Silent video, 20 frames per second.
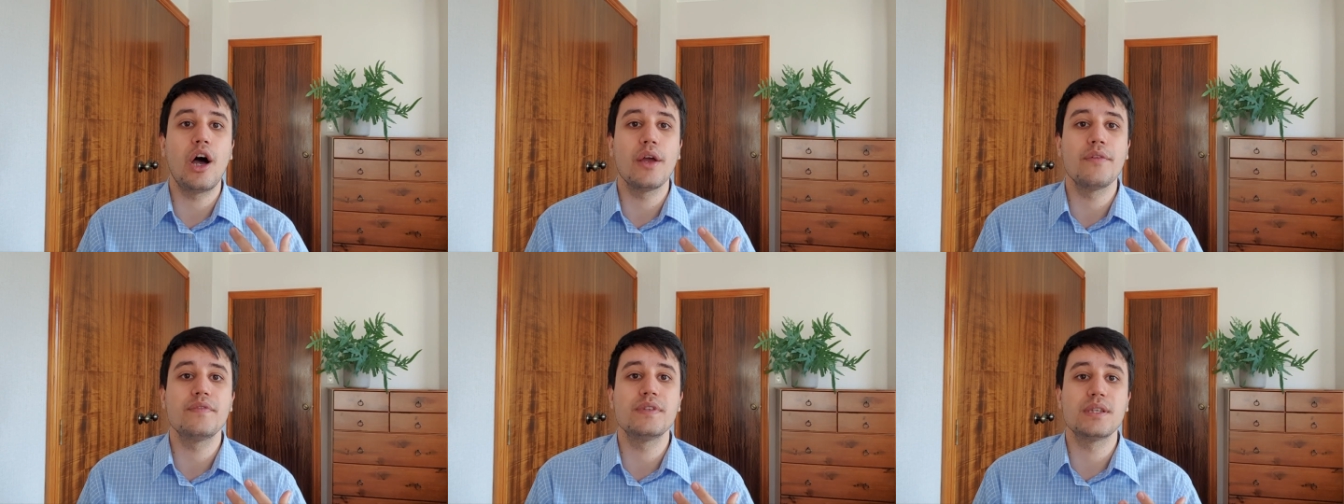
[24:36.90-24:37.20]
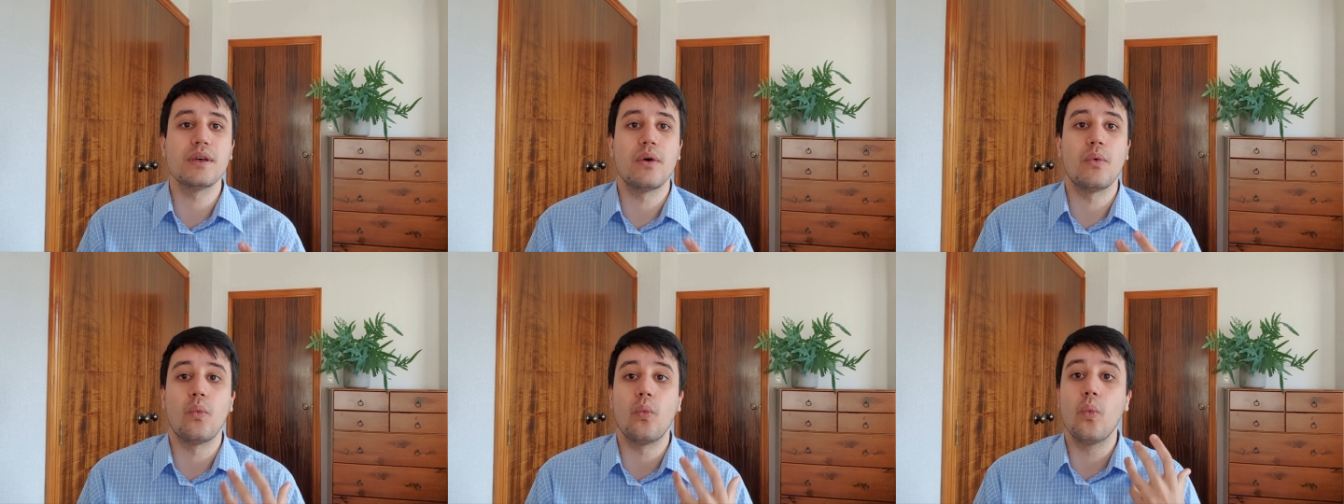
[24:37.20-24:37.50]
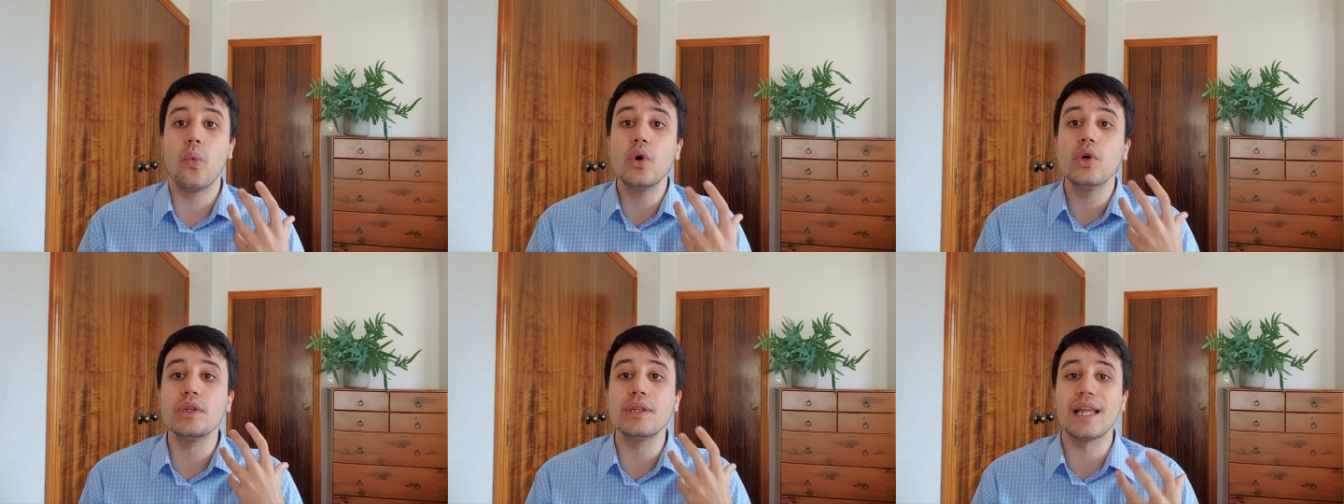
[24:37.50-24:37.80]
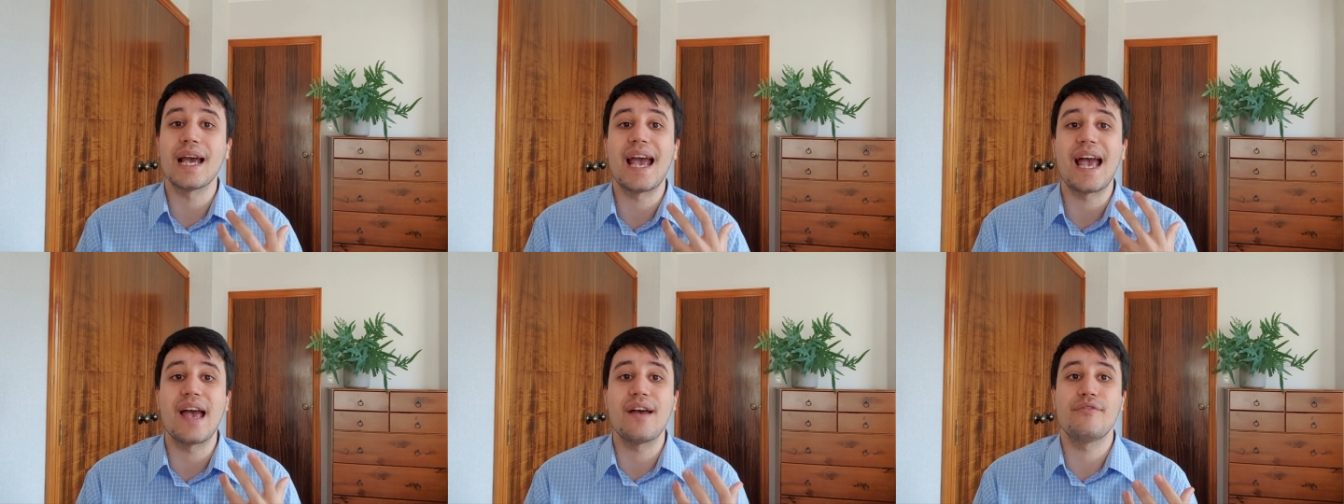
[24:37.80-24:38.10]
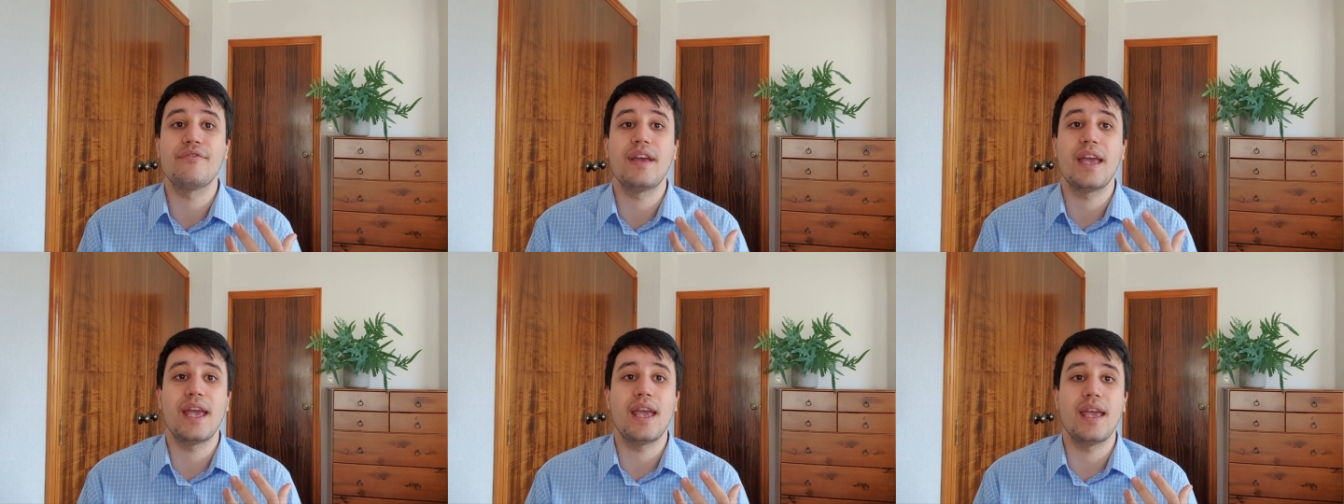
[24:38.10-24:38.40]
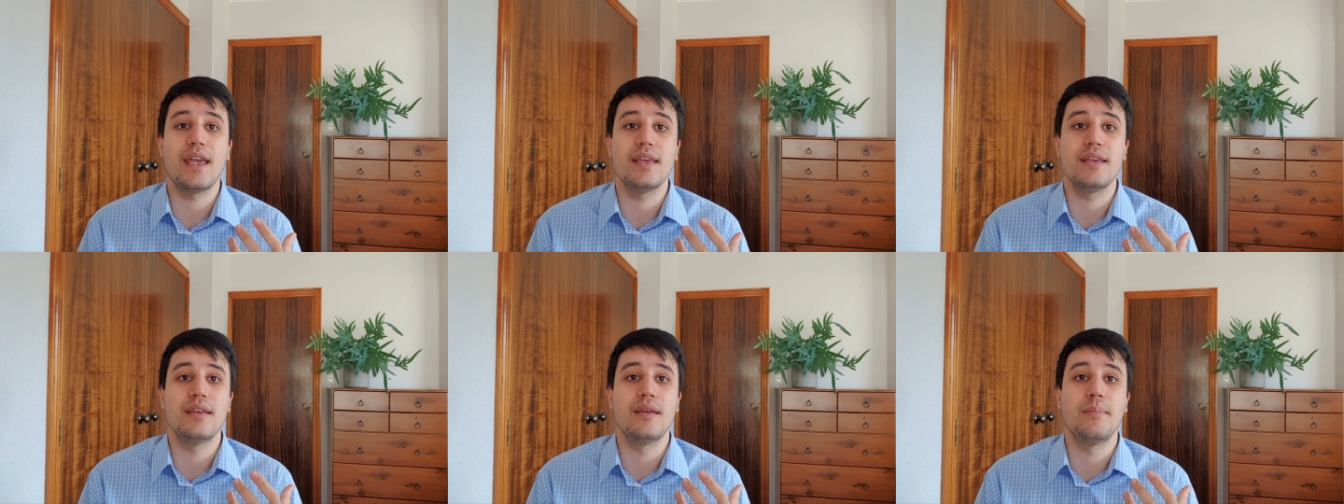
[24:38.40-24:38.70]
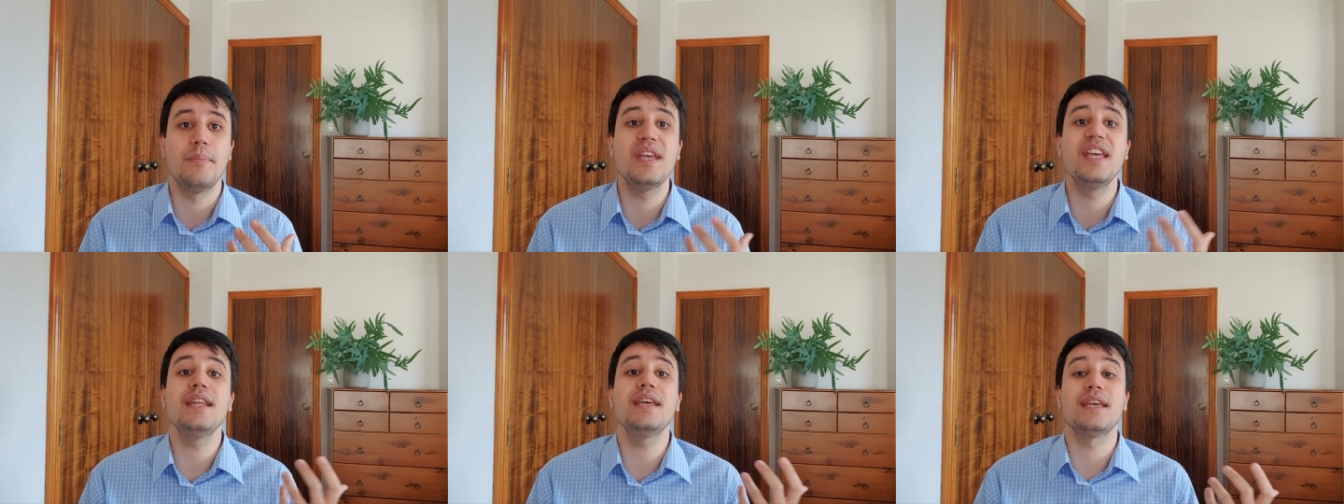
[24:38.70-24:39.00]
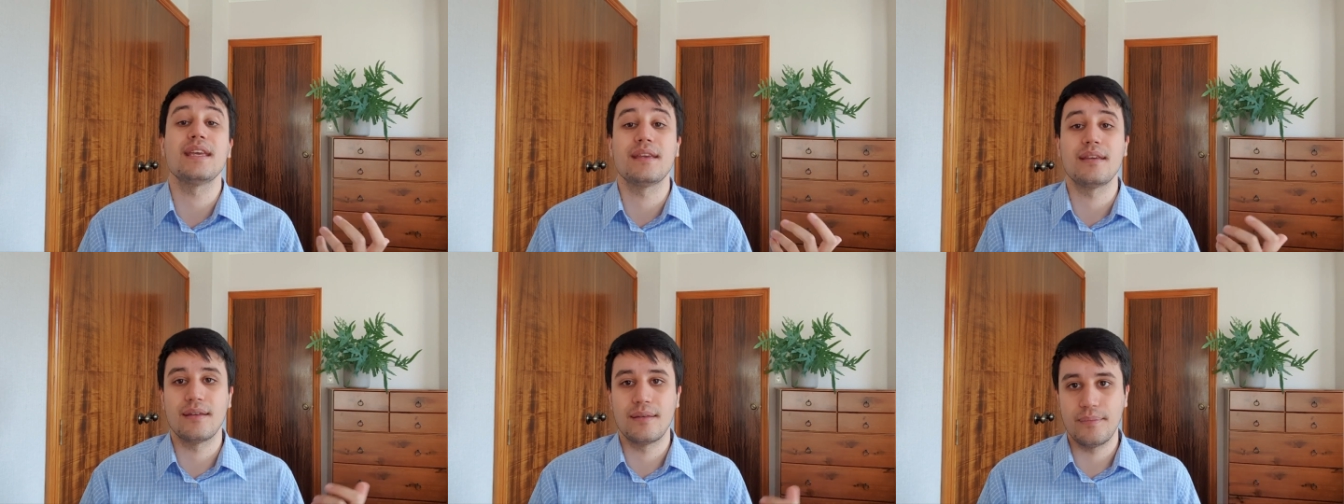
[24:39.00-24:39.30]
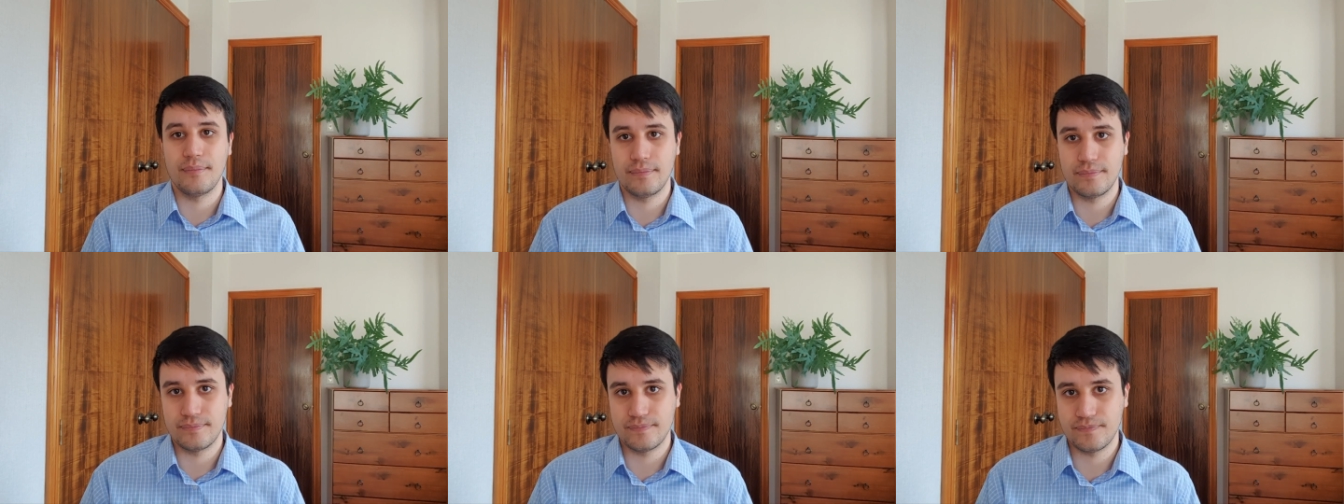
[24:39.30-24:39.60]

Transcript: lives will have a meaning.